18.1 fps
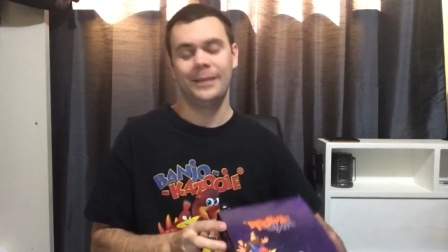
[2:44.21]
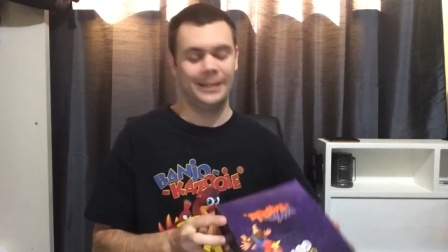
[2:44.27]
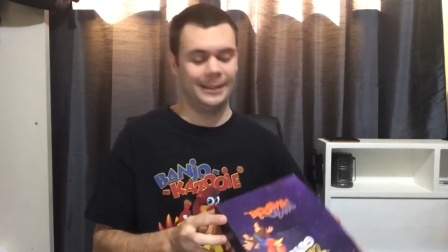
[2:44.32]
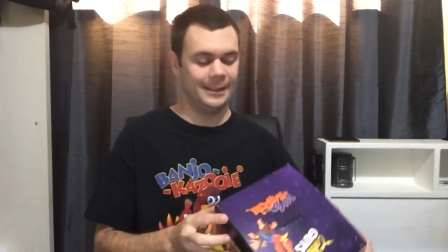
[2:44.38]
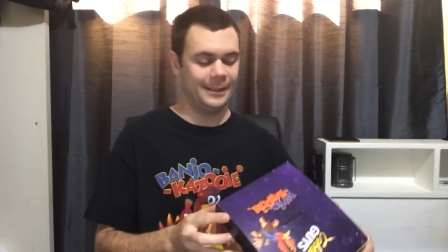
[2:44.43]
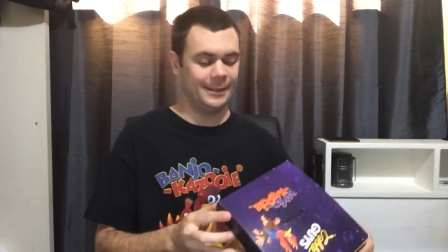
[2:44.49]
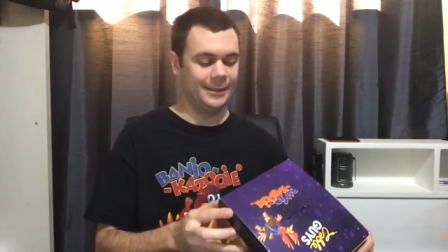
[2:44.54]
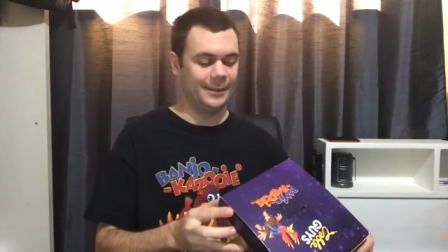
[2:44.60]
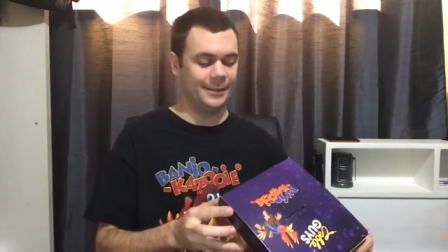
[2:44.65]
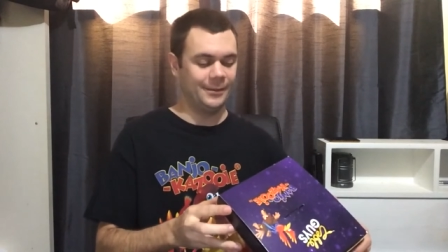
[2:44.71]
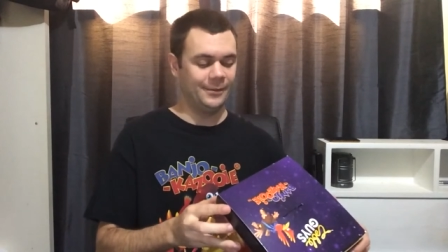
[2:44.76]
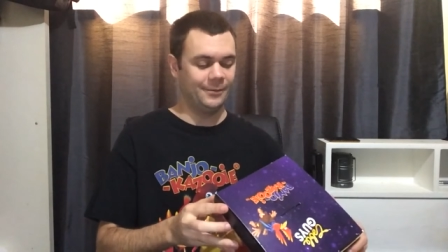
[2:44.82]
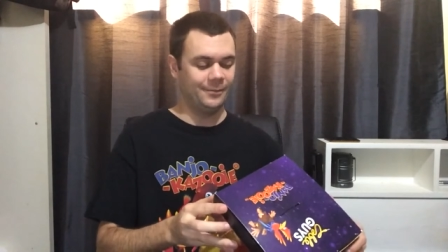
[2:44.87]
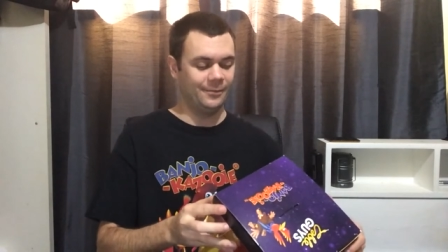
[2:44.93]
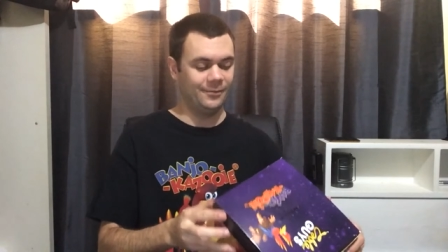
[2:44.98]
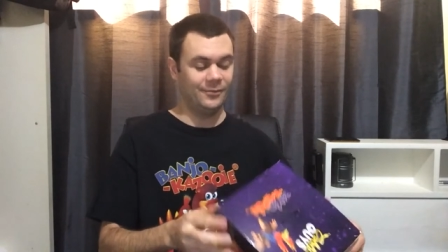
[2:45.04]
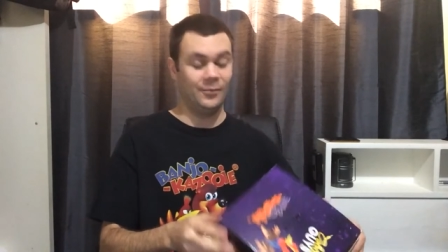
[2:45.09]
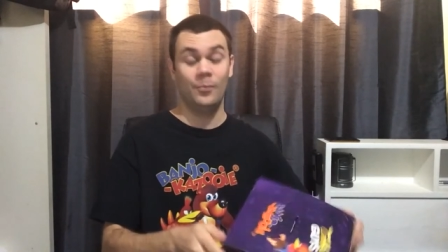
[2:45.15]
Uh,
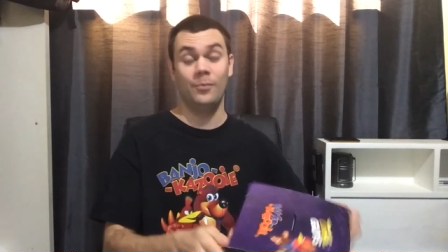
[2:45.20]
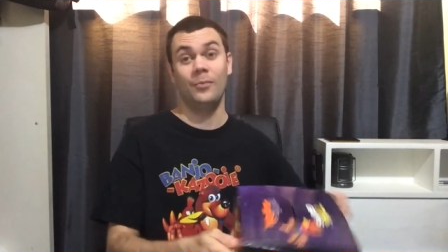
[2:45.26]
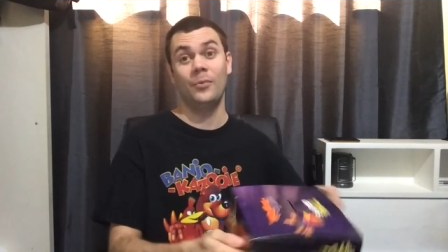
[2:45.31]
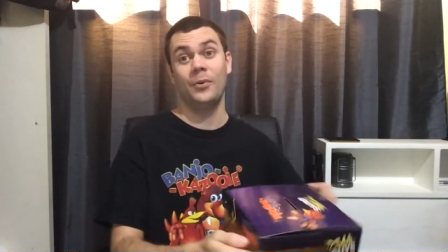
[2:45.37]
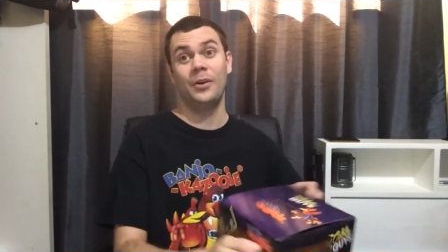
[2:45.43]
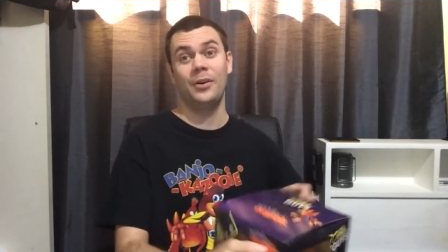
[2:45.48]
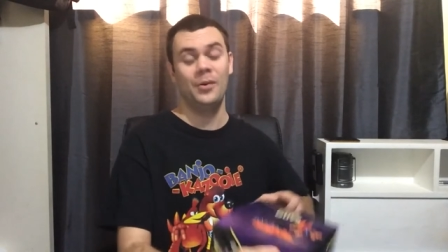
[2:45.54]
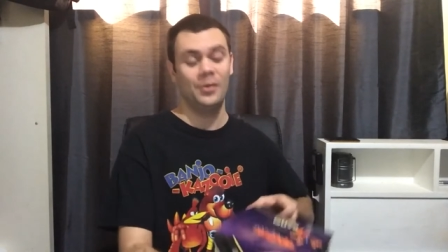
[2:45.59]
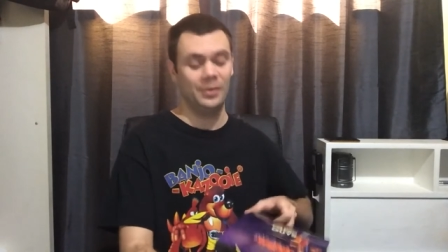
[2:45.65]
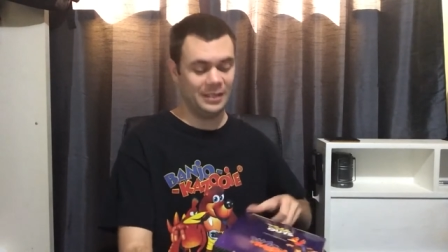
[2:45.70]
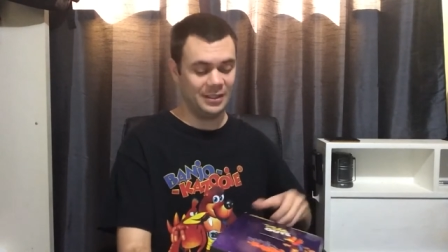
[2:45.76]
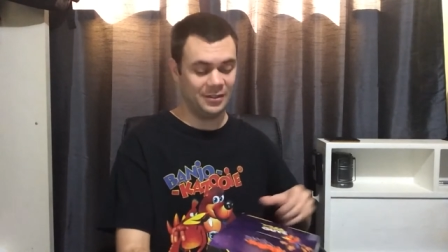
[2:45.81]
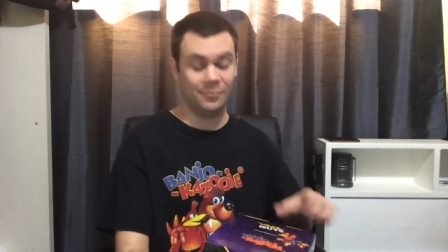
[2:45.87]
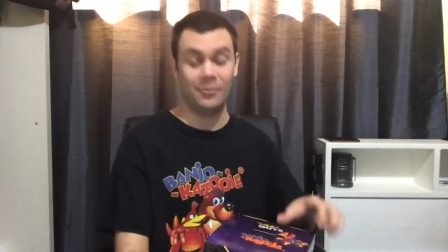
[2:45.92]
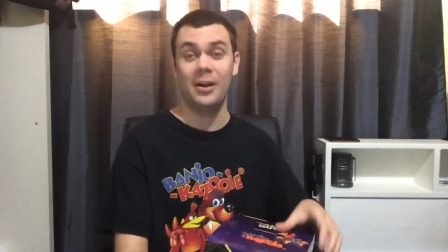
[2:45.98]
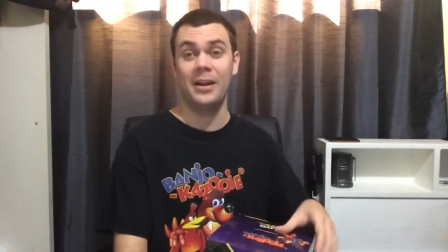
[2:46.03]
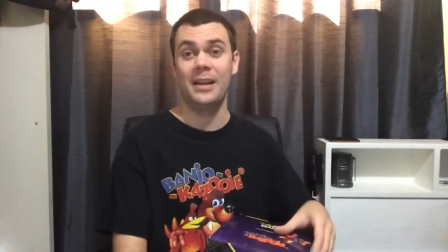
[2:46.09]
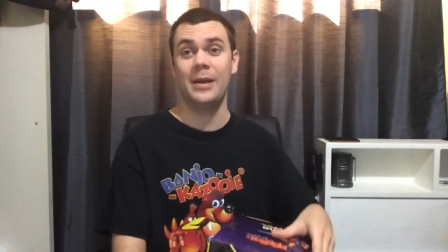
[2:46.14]
from what I know, at
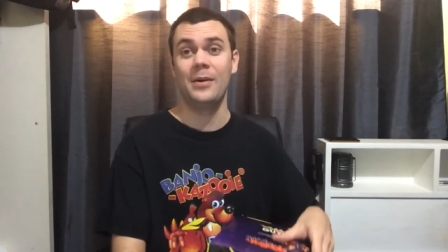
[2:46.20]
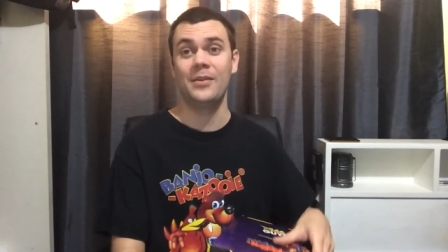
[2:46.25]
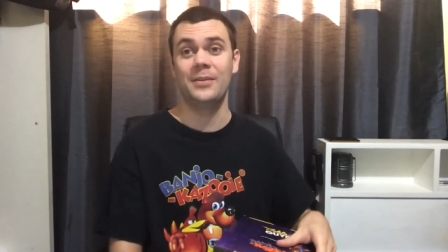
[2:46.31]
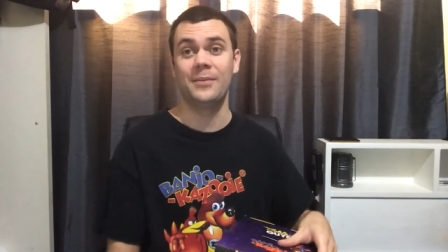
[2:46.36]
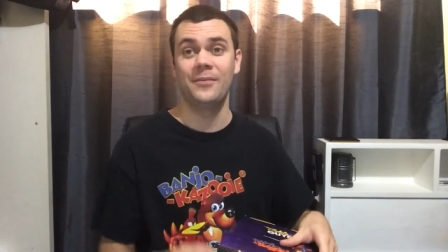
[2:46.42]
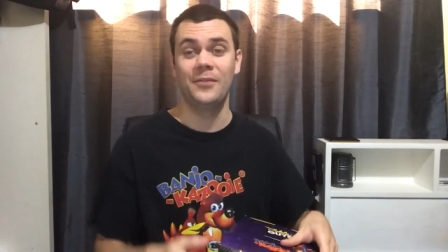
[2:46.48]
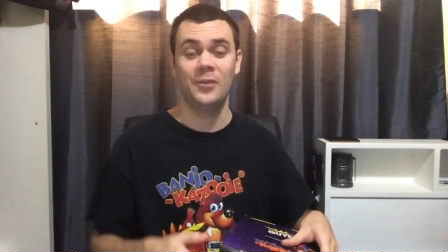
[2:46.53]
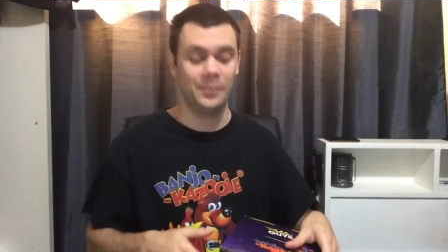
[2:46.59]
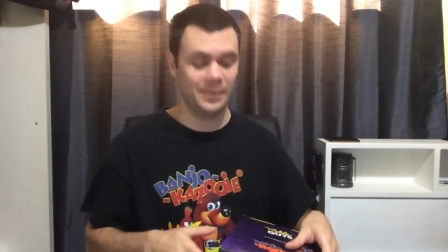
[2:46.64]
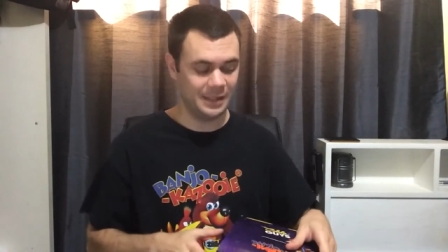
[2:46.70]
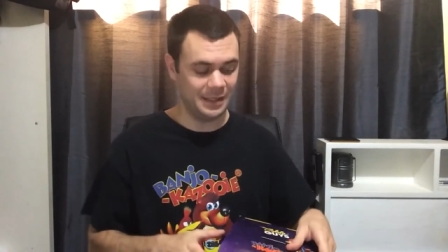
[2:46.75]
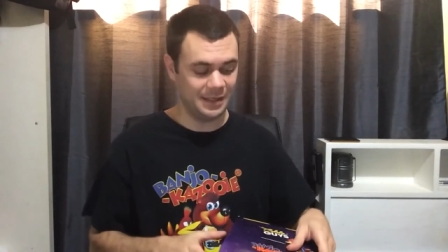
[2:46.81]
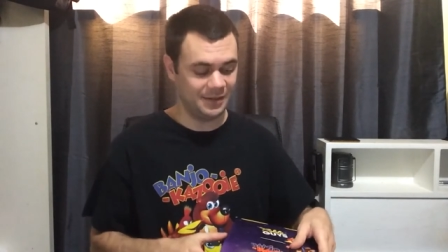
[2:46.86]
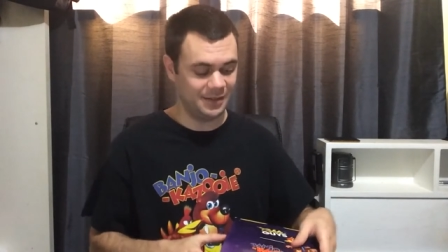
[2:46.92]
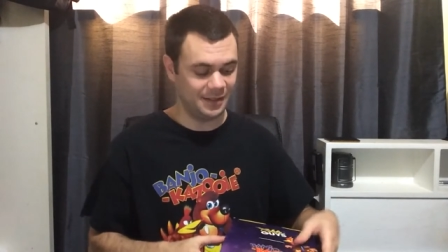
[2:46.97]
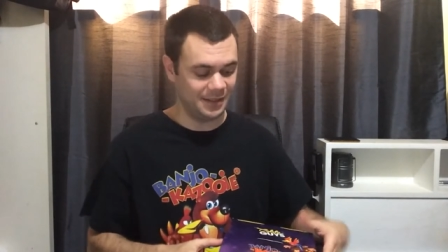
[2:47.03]
least right now as I'm filming this,